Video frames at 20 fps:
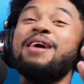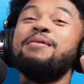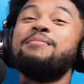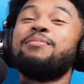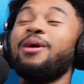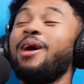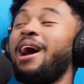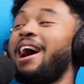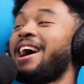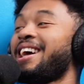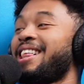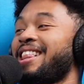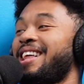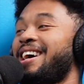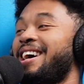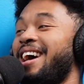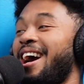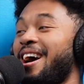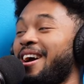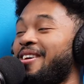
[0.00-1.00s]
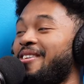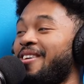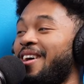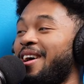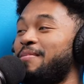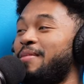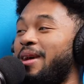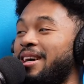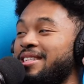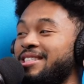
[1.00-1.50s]
Bro, I cried, I
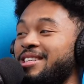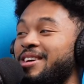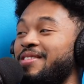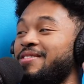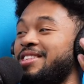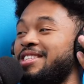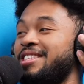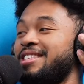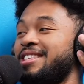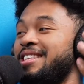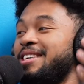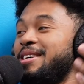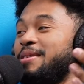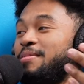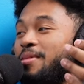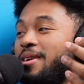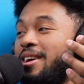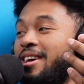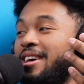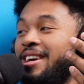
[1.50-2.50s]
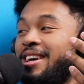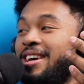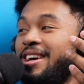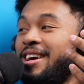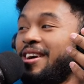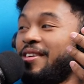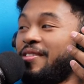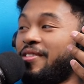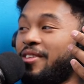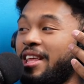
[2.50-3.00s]
cried myself to sleep, bruh,
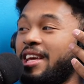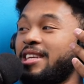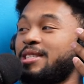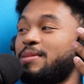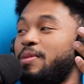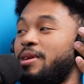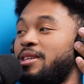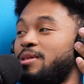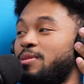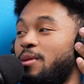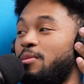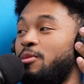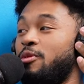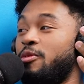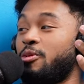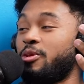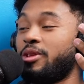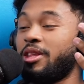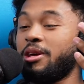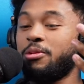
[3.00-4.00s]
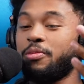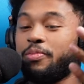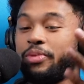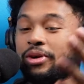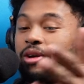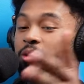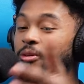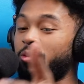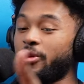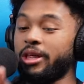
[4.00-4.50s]
for that SpongeBob movie. When they would
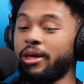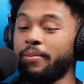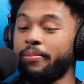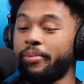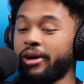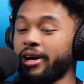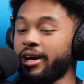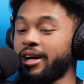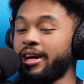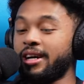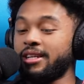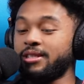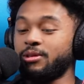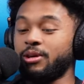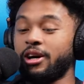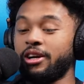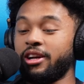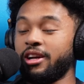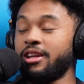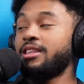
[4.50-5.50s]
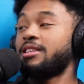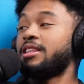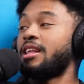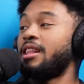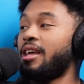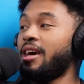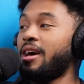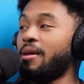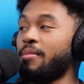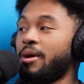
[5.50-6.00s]
put up, when they put Cuz underneath the
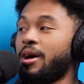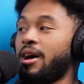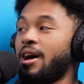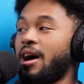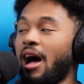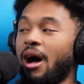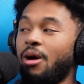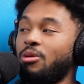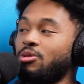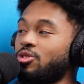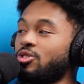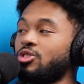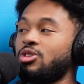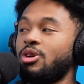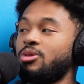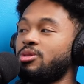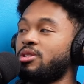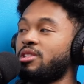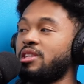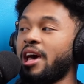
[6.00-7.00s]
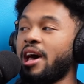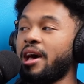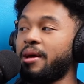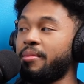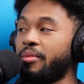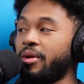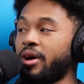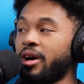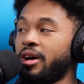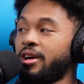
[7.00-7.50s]
lamp, I was so
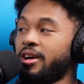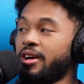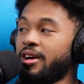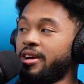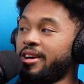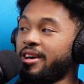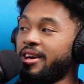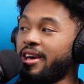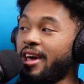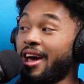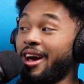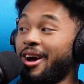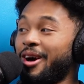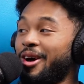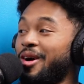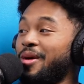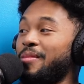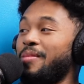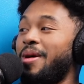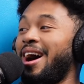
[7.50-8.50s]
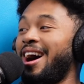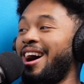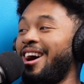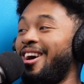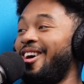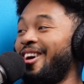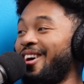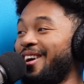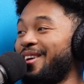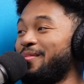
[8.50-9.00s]
sad, bruh. It hurt my
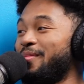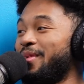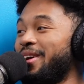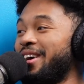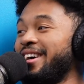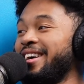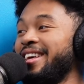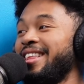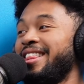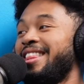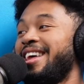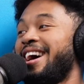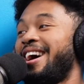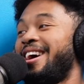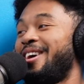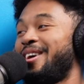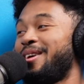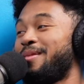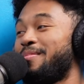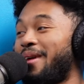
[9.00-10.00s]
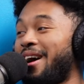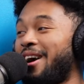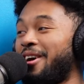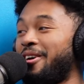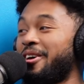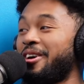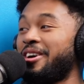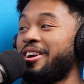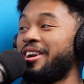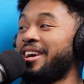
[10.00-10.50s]
heart, bro. That hurt my
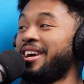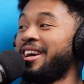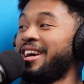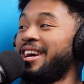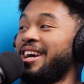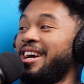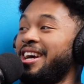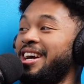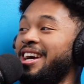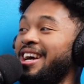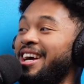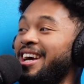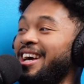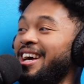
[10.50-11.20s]
heart. Oh yes.